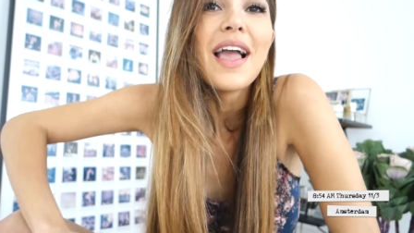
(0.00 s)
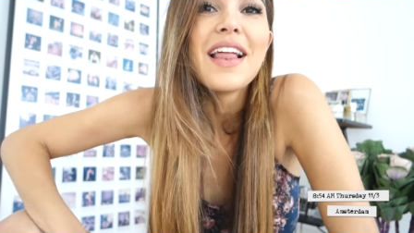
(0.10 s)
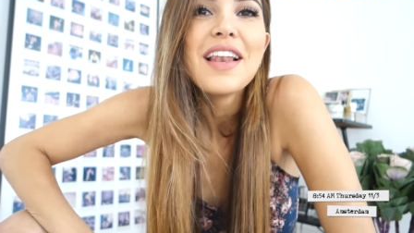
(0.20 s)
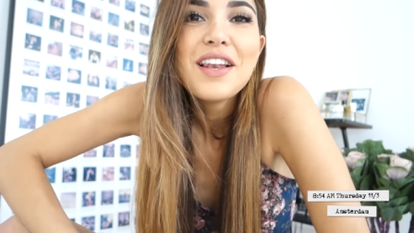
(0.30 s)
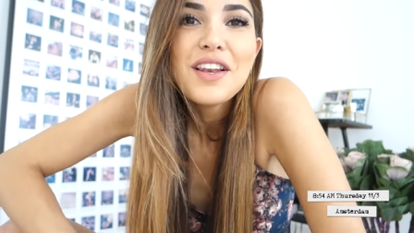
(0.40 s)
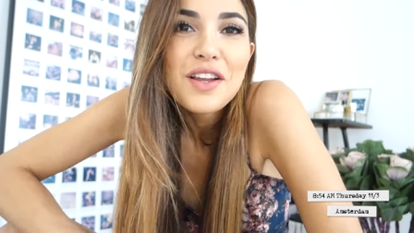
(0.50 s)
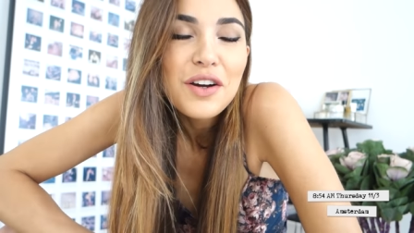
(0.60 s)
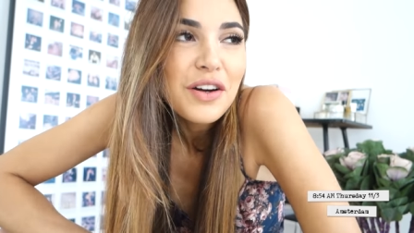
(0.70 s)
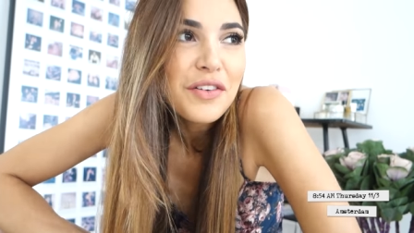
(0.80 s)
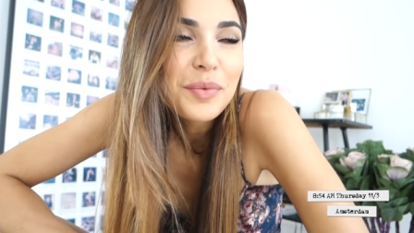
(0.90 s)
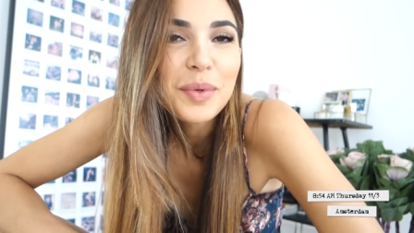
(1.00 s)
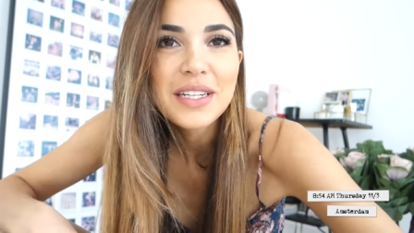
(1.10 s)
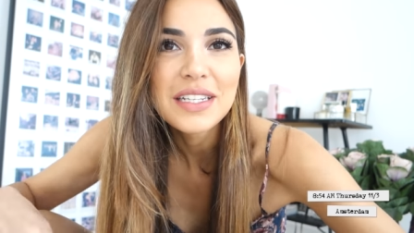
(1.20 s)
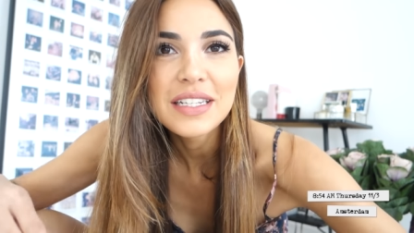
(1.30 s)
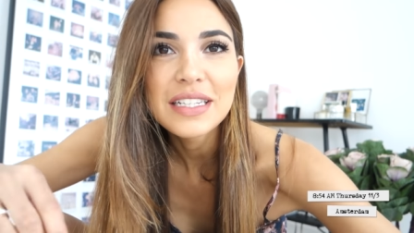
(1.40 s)
Hello,
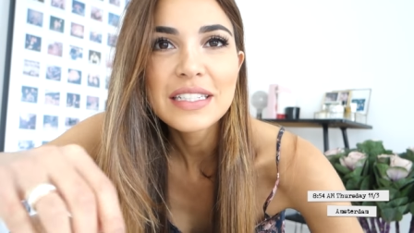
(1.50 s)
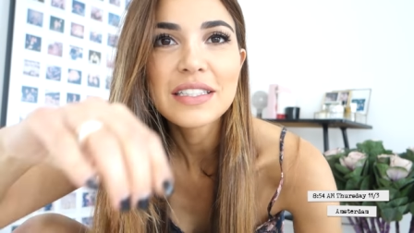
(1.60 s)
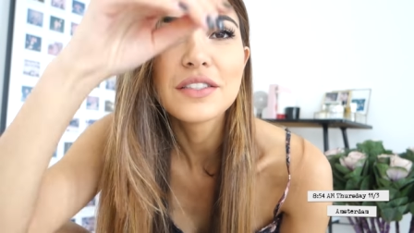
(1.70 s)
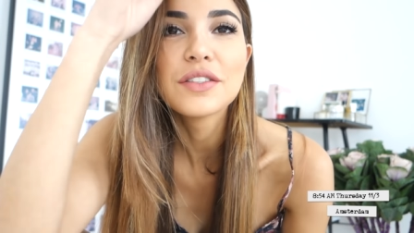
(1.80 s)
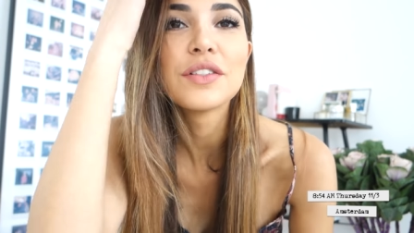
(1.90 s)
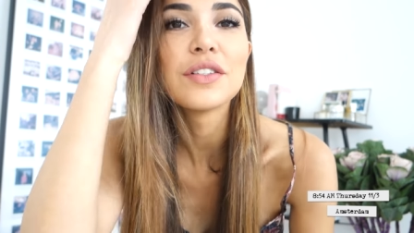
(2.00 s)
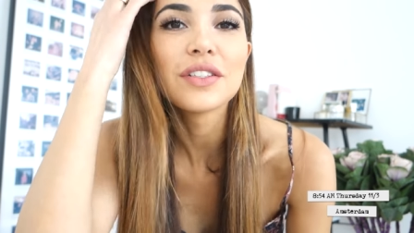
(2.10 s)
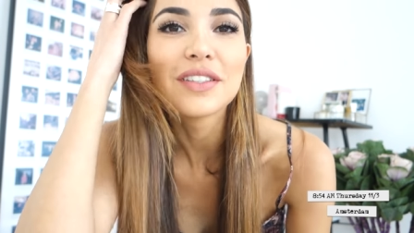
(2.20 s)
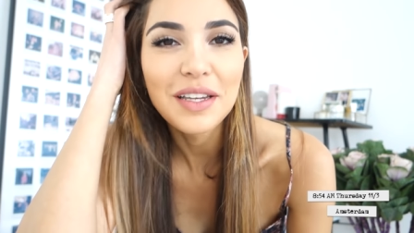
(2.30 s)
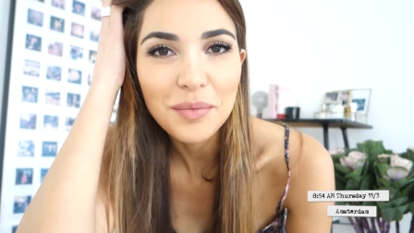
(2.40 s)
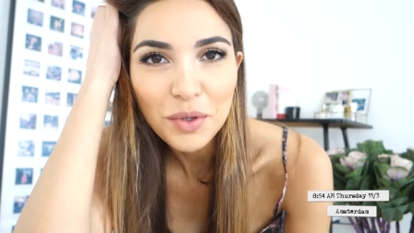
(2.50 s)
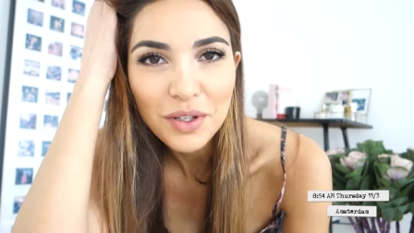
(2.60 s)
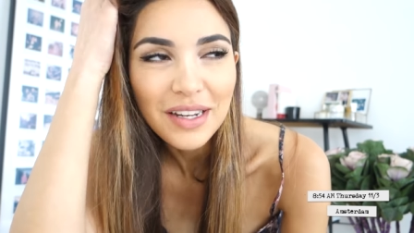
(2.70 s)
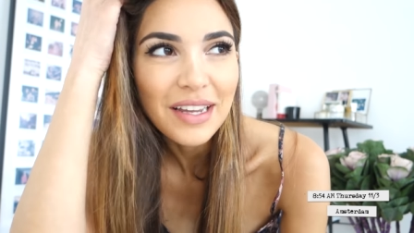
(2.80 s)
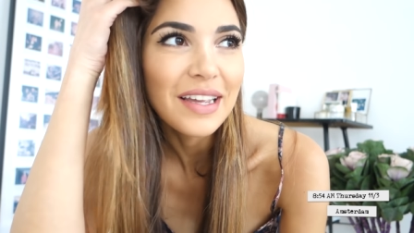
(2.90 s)
everybody. It's Thursday
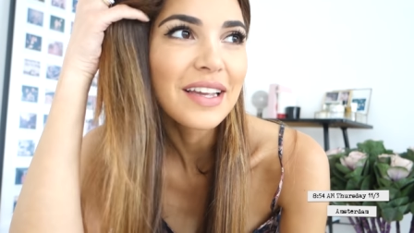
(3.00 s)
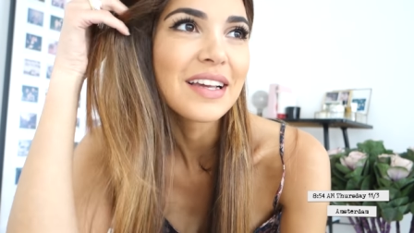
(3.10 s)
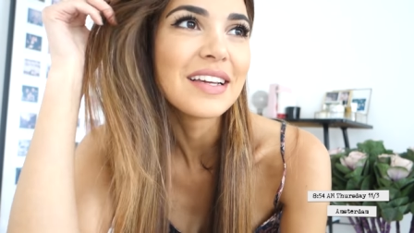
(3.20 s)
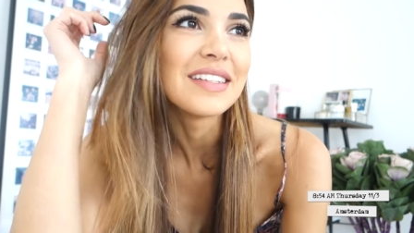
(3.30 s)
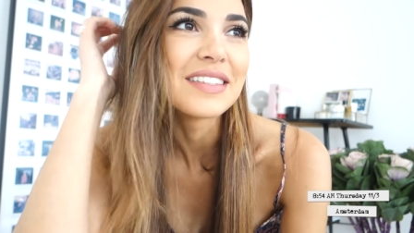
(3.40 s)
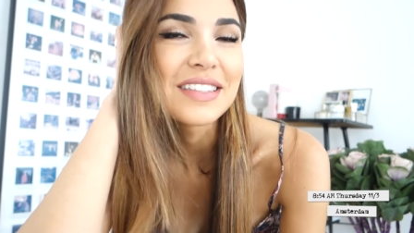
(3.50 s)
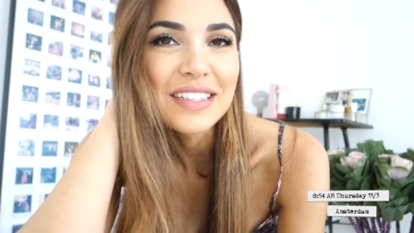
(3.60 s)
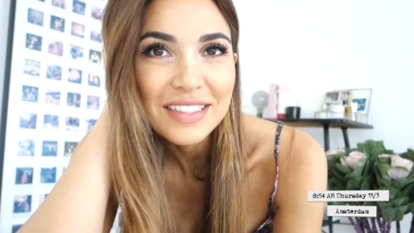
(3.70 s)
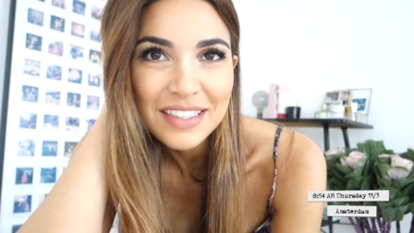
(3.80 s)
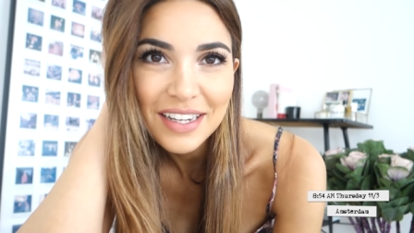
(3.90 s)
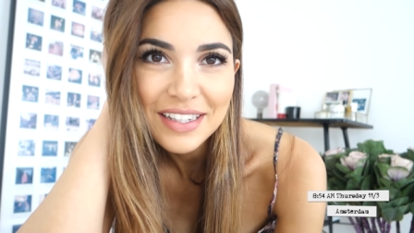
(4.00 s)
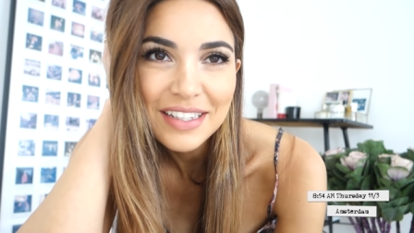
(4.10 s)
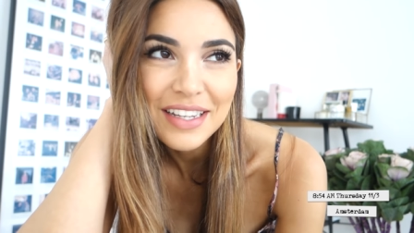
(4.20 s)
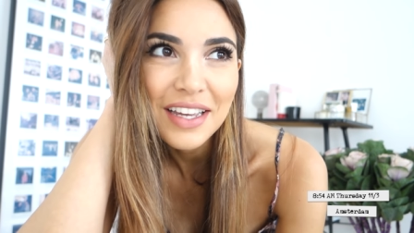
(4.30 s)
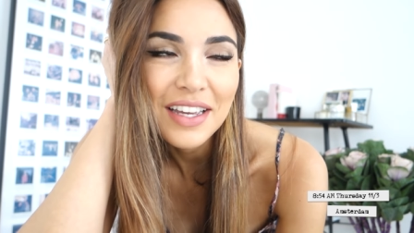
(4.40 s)
morning. It's an
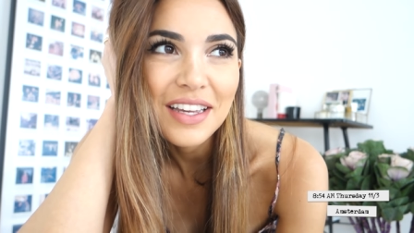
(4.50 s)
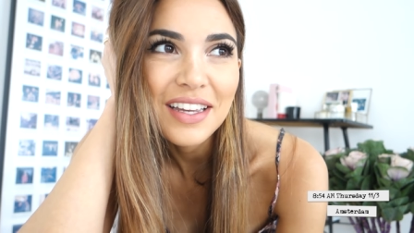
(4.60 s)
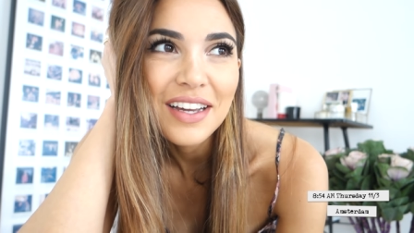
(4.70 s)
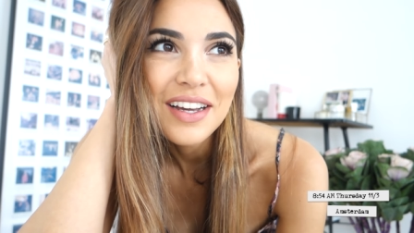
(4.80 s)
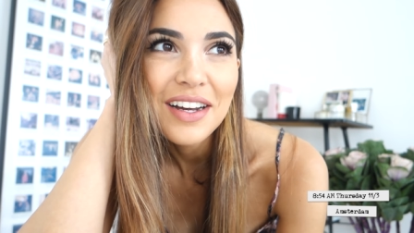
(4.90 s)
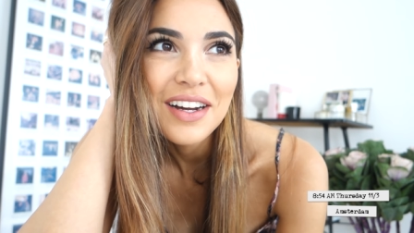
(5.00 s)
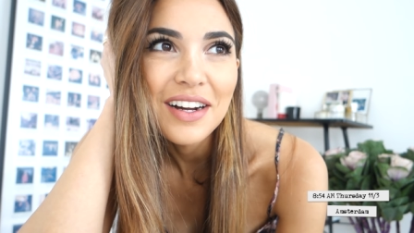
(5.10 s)
exciting day.